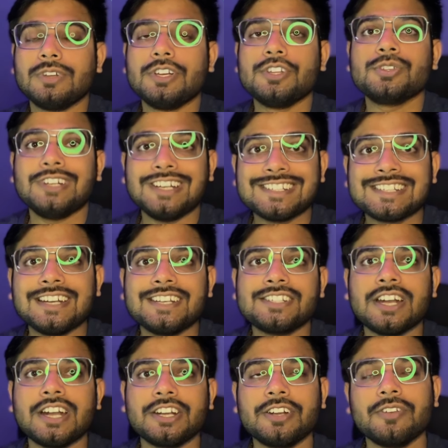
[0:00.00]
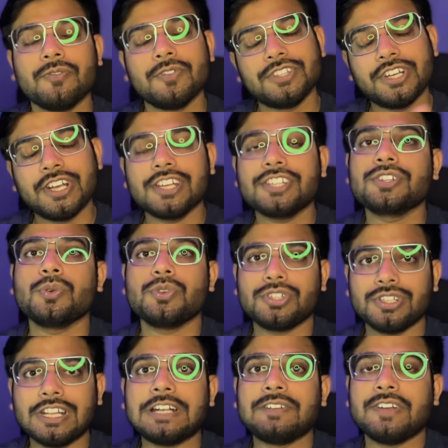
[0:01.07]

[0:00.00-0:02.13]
So let's get started with the next question that we